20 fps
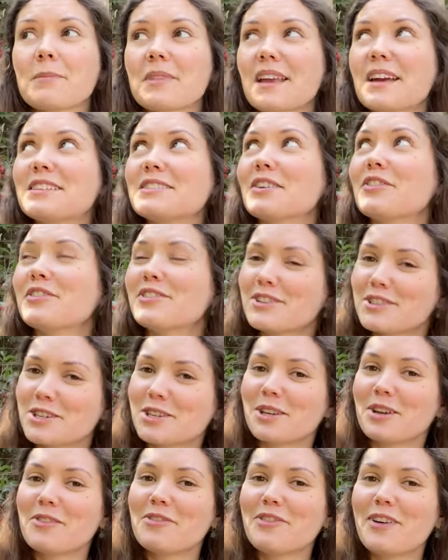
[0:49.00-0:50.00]
It's
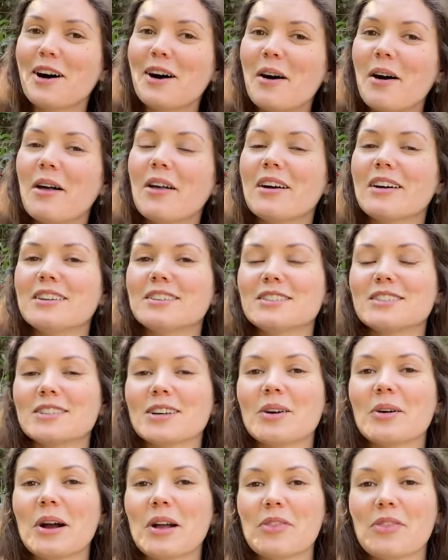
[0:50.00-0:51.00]
officially fall, and
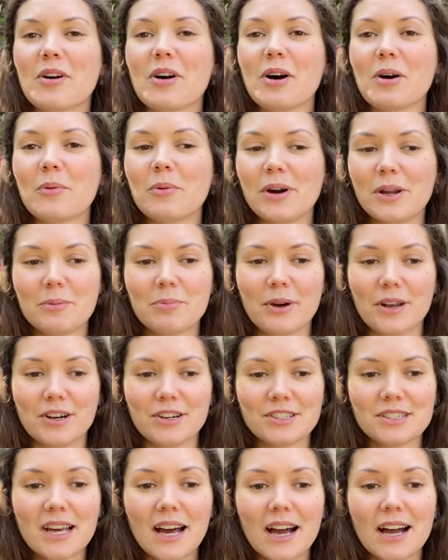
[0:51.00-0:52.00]
so I thought, what
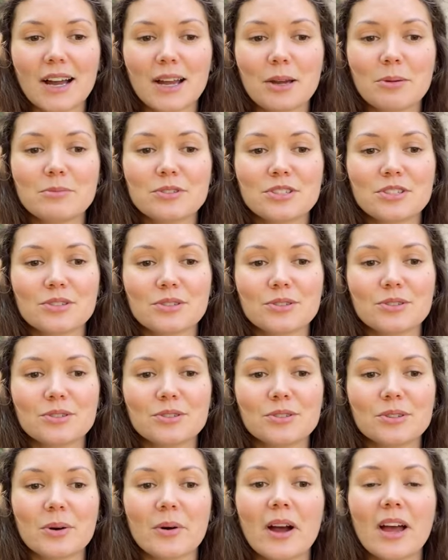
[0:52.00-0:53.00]
better time
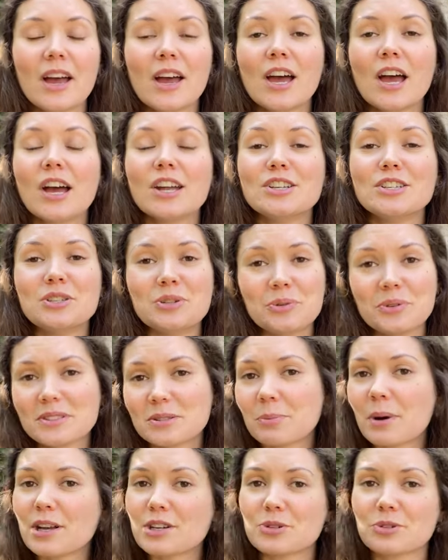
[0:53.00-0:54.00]
to do as
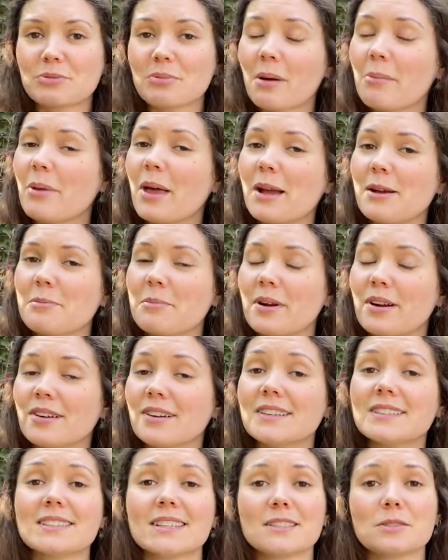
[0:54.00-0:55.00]
much with my
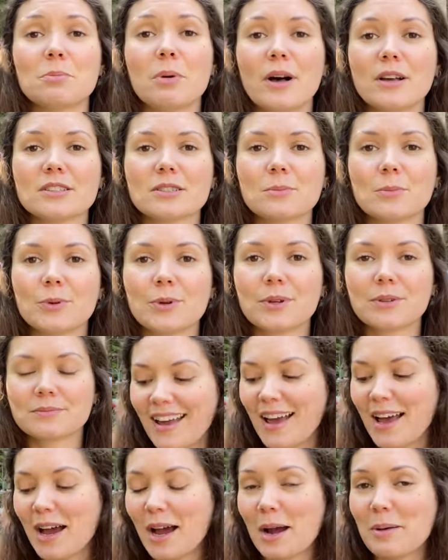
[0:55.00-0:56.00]
blackberries as possible.
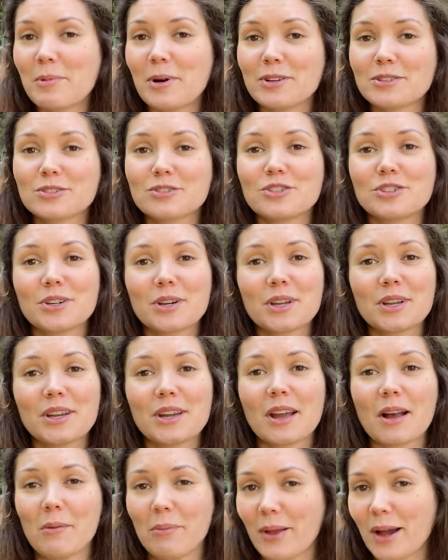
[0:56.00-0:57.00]
I'm also
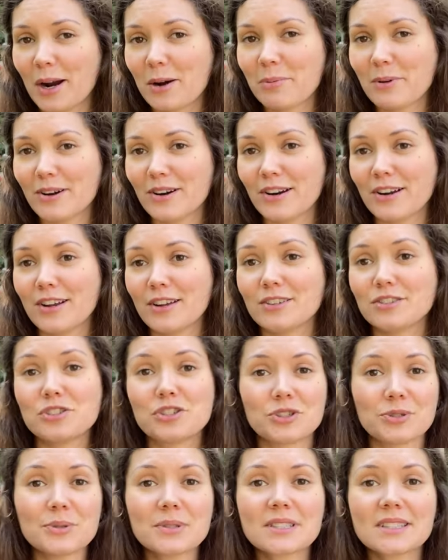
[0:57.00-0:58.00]
drinking a blackberry
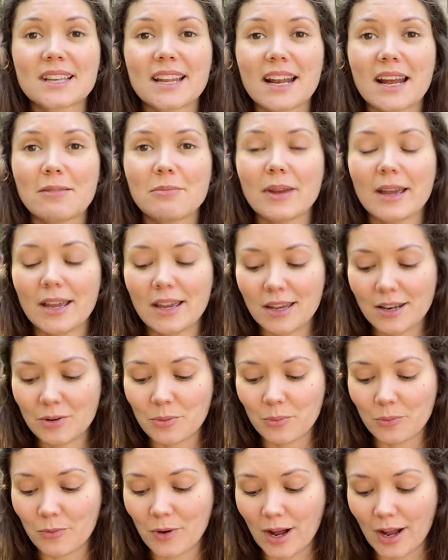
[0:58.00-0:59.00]
juice that I made,
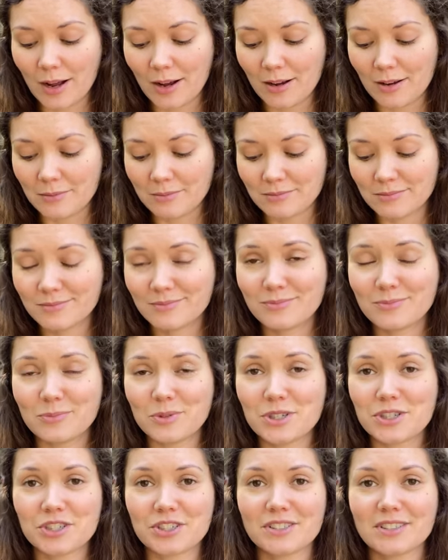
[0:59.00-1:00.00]

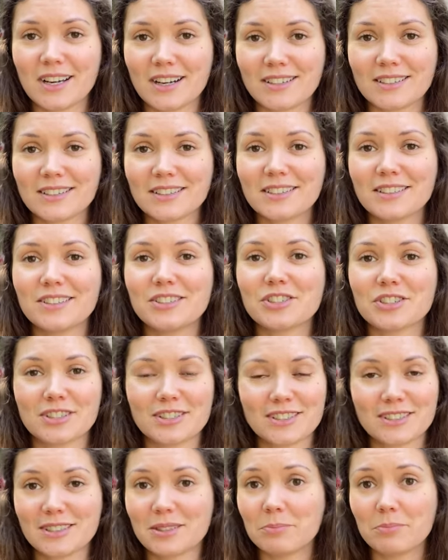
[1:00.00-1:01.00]
which is technically
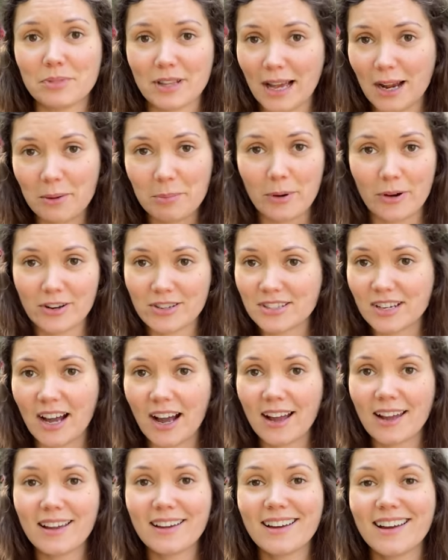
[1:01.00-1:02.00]
just the blackberry
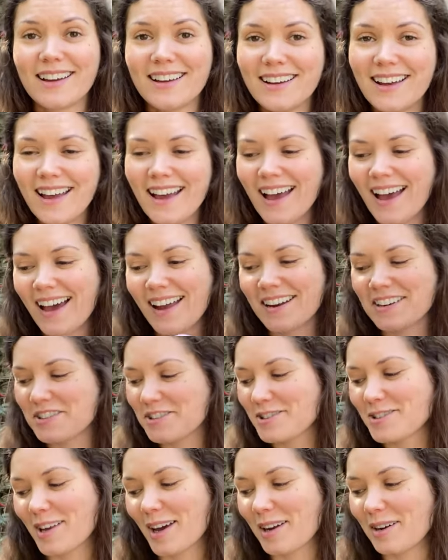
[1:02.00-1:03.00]
dye, and I
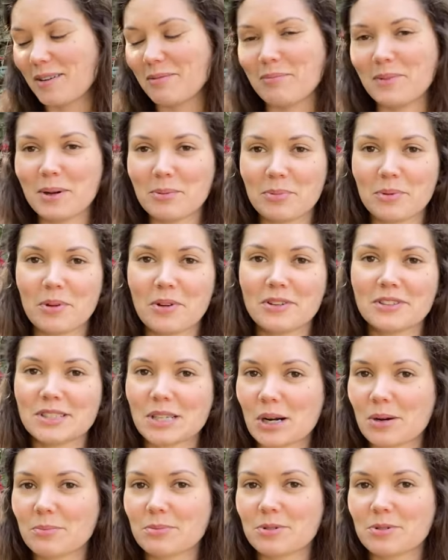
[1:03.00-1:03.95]
just added maple syrup